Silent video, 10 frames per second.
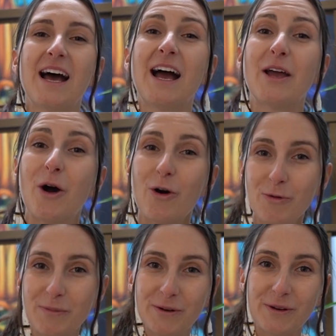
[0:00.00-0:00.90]
I
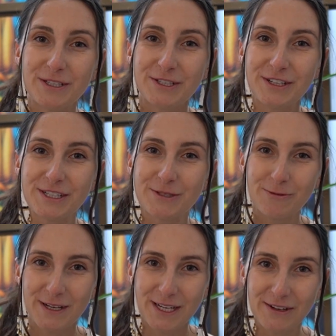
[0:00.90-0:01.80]
hope you enjoyed this
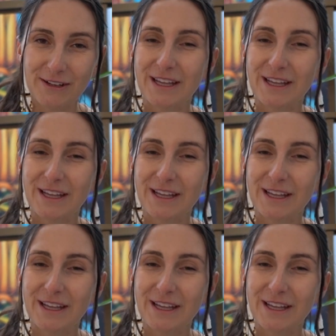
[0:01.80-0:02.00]
video.